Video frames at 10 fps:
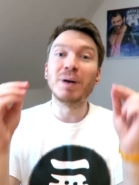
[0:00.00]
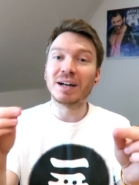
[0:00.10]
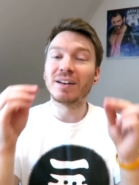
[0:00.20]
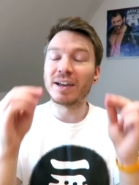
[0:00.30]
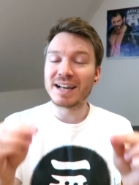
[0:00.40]

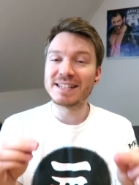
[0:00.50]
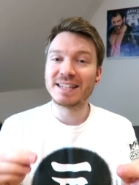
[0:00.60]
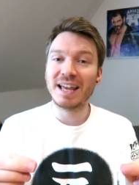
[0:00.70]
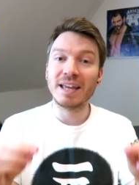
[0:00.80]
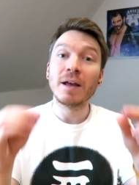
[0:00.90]
But like I
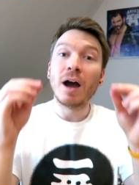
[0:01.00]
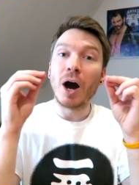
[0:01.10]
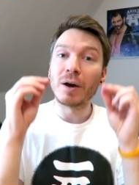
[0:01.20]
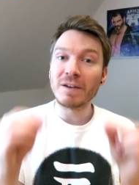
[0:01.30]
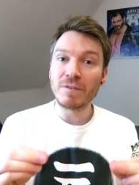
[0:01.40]
say,
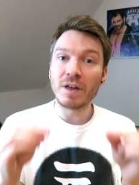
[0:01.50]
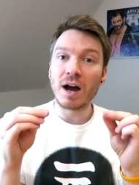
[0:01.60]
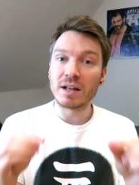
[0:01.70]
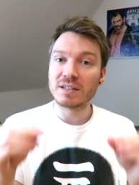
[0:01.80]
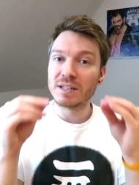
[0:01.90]
I'll give you
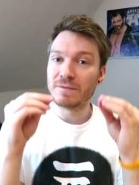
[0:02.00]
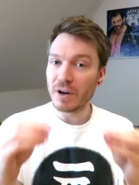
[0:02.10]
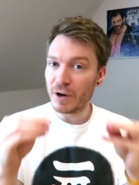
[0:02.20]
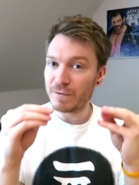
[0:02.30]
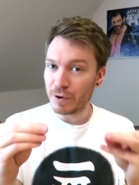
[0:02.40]
the answers
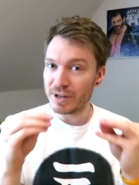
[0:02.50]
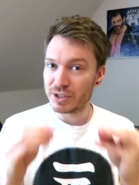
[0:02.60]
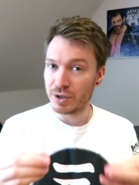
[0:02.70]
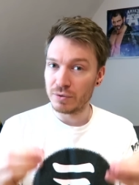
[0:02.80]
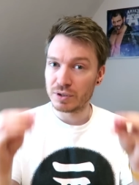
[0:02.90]
very, very
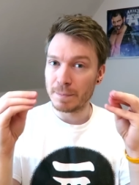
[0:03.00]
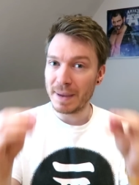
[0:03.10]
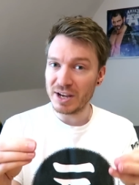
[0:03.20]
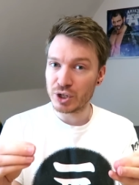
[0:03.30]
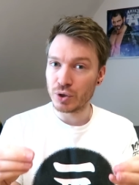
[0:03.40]
soon. So
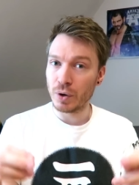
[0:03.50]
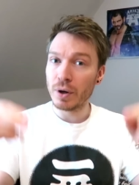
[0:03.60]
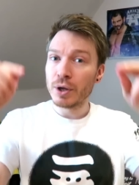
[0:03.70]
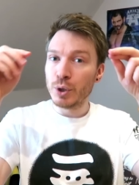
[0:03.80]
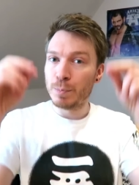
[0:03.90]
make
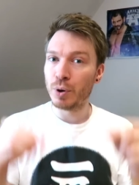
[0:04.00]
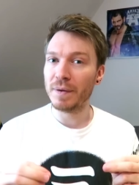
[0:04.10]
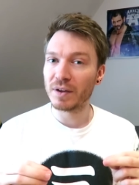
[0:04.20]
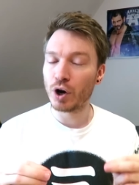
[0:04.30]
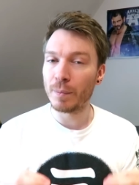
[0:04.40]
sure you
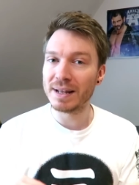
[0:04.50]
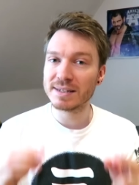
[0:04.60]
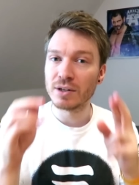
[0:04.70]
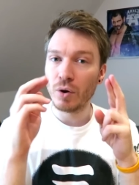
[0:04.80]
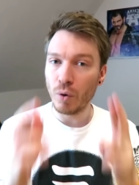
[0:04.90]
put in the
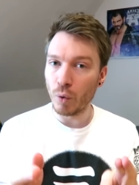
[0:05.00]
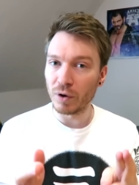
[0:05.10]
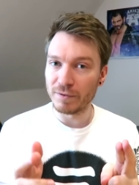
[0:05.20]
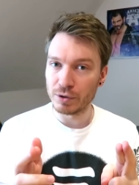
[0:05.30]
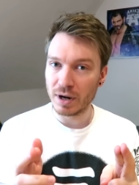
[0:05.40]
comments
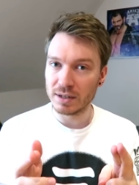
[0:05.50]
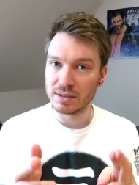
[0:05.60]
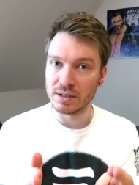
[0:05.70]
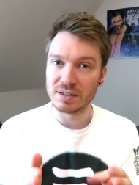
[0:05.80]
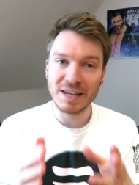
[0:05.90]
all of your
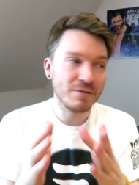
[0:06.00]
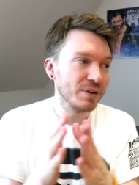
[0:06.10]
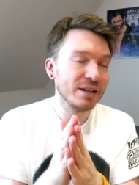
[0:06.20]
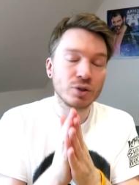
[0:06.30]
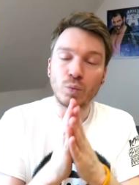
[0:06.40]
answers. If
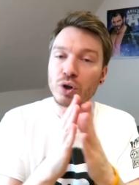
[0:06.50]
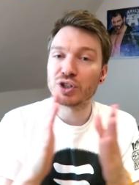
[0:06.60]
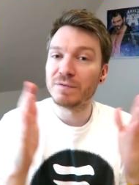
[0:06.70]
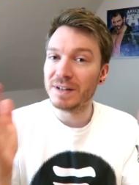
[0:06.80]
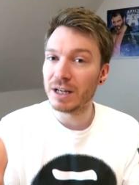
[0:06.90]
you need to
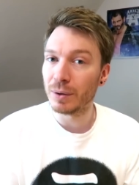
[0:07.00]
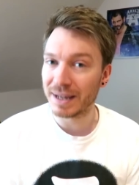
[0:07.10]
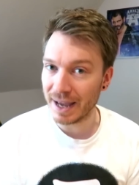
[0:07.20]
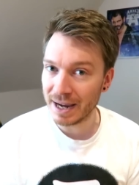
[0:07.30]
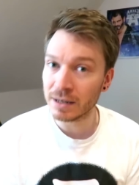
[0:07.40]
watch the video
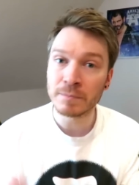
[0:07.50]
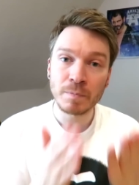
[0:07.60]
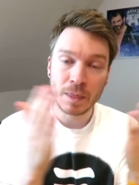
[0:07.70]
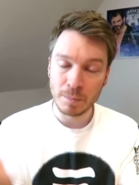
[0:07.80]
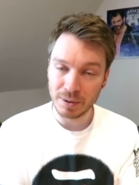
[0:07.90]
again,
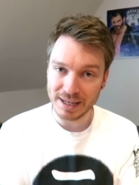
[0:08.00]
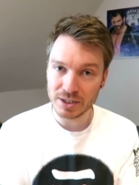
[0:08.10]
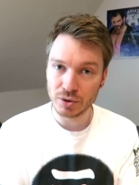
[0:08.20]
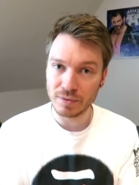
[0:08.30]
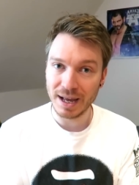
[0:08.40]

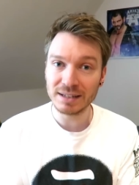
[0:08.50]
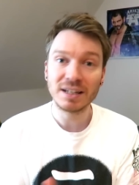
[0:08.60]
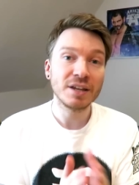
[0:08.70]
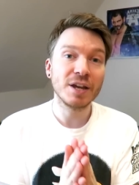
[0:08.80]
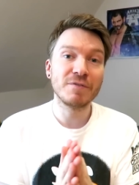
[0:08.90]
please do
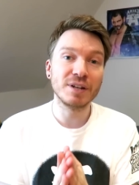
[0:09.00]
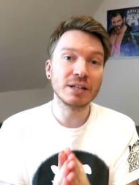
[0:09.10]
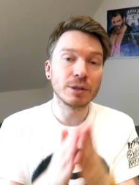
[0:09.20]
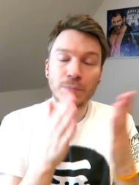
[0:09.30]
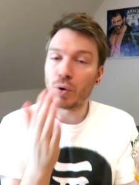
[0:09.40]
that. If you
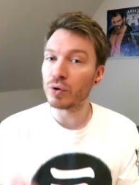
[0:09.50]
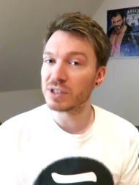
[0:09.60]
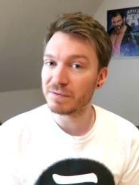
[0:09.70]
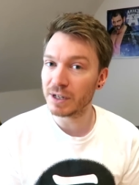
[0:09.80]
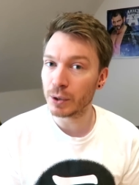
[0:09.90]
need to
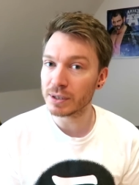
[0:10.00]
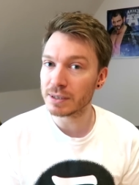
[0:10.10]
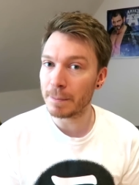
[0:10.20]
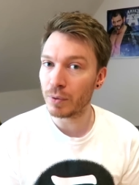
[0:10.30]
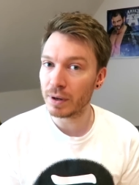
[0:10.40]
pause the video
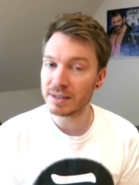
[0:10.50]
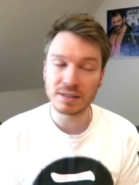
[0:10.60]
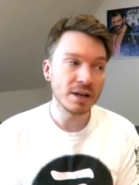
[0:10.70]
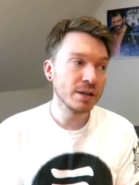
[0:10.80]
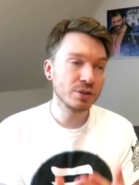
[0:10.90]
at some
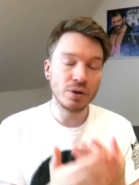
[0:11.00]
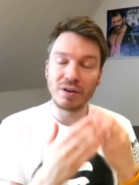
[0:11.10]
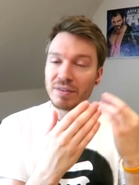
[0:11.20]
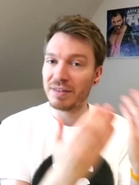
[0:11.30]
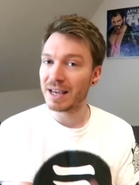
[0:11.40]
point so you
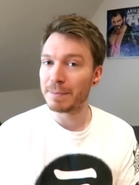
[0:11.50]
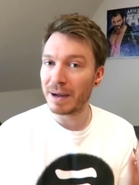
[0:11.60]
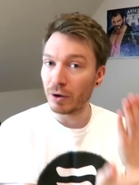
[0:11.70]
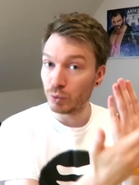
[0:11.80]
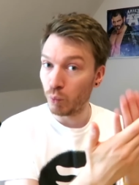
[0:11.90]
can think
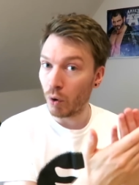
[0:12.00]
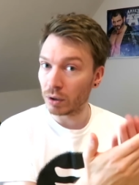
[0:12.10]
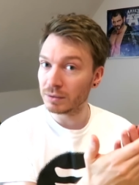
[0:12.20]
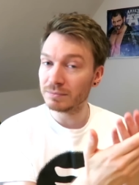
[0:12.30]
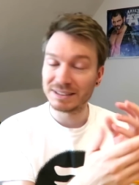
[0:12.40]
about
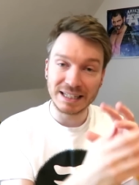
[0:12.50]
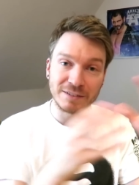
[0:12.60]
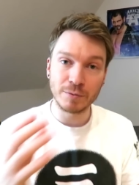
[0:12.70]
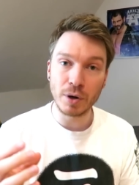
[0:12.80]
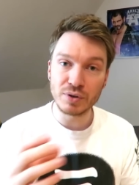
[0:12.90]
one
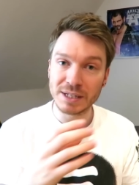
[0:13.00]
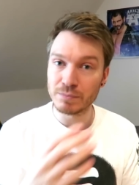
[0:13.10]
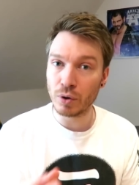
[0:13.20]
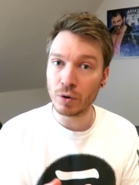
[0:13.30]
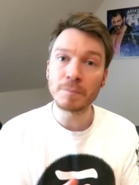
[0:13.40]
set of emojis
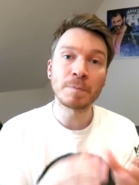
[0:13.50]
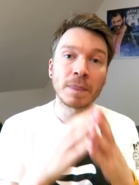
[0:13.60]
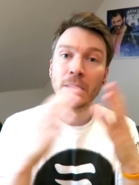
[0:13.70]
more,